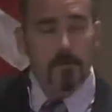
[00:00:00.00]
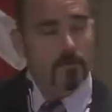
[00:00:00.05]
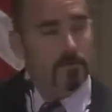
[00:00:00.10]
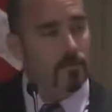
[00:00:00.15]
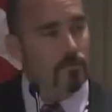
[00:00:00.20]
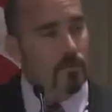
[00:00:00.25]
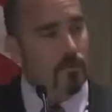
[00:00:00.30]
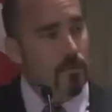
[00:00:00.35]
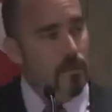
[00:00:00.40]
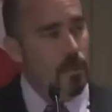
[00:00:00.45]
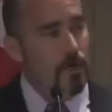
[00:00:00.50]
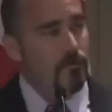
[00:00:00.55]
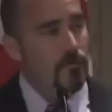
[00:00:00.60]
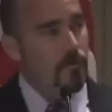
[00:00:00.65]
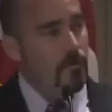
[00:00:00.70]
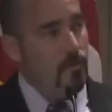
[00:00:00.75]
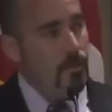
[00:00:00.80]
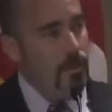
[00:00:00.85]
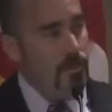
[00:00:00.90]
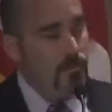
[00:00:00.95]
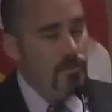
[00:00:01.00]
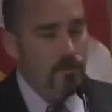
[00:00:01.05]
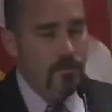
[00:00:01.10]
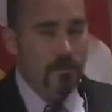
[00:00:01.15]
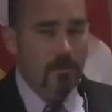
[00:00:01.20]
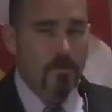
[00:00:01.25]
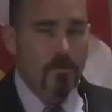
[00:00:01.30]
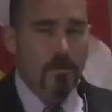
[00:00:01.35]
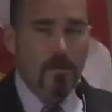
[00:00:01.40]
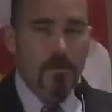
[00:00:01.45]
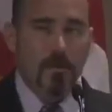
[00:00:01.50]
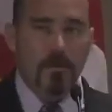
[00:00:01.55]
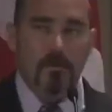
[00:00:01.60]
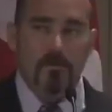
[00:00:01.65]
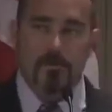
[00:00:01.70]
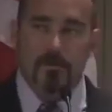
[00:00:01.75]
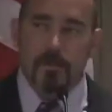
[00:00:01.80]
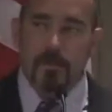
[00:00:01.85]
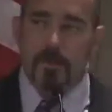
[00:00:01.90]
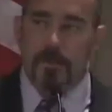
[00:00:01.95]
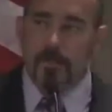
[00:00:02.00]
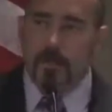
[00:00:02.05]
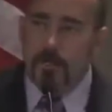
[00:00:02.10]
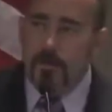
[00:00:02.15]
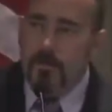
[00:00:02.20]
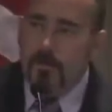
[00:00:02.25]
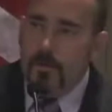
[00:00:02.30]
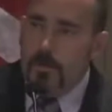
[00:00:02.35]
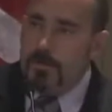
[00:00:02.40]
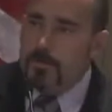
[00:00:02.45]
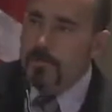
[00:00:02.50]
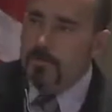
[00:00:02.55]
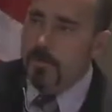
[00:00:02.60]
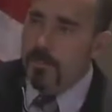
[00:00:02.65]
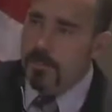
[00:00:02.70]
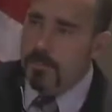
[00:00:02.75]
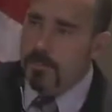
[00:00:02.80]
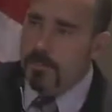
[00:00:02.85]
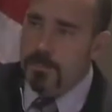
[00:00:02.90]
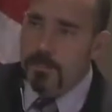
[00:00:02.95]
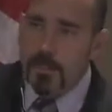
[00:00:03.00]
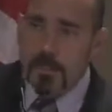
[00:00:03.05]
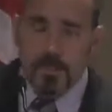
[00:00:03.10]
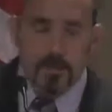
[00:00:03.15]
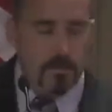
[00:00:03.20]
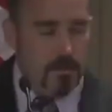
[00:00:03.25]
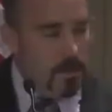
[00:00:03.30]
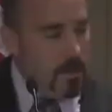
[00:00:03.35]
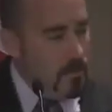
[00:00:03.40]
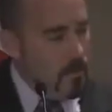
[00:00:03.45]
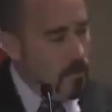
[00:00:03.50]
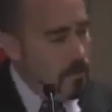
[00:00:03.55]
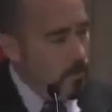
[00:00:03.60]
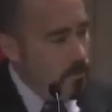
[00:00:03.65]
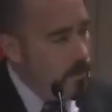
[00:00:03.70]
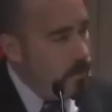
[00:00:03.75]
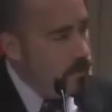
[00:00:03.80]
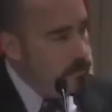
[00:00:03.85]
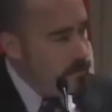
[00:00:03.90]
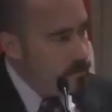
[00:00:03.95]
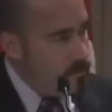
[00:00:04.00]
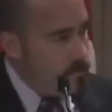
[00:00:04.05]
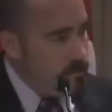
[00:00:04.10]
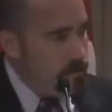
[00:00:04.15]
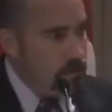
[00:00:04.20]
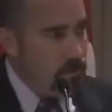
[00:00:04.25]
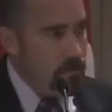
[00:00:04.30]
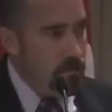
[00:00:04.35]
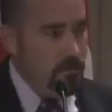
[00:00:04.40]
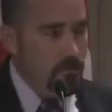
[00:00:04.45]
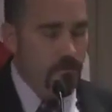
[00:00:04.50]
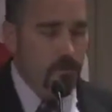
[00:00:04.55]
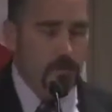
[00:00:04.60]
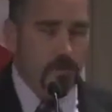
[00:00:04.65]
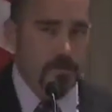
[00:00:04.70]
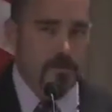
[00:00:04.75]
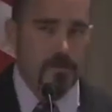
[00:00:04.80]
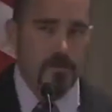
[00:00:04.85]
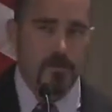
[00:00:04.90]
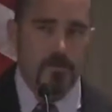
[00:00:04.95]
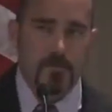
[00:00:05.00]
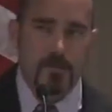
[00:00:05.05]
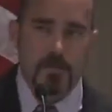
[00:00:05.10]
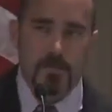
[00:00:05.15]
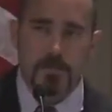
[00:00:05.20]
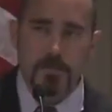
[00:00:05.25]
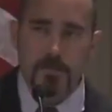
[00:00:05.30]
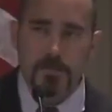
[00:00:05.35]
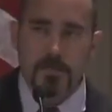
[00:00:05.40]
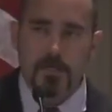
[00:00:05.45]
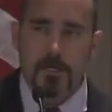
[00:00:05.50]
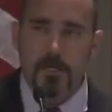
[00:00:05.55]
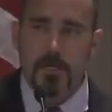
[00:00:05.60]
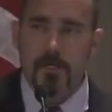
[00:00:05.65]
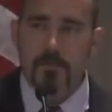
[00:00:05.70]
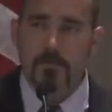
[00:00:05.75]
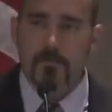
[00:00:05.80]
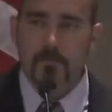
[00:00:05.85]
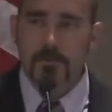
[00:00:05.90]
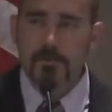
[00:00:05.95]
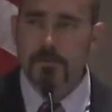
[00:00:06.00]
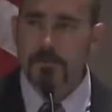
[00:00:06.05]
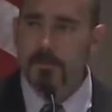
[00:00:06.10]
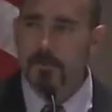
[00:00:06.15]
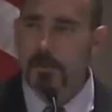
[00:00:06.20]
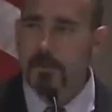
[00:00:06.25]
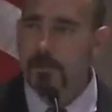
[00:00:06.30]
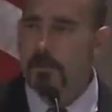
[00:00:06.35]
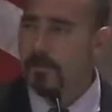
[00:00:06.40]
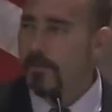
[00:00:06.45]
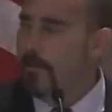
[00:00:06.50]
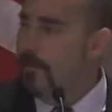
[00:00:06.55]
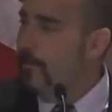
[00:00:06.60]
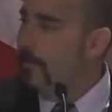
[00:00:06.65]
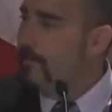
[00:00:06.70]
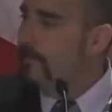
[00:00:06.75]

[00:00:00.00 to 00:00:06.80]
So what we have committed to doing is setting a new restoration date that I will propose to you for consideration today, Mr. Chair.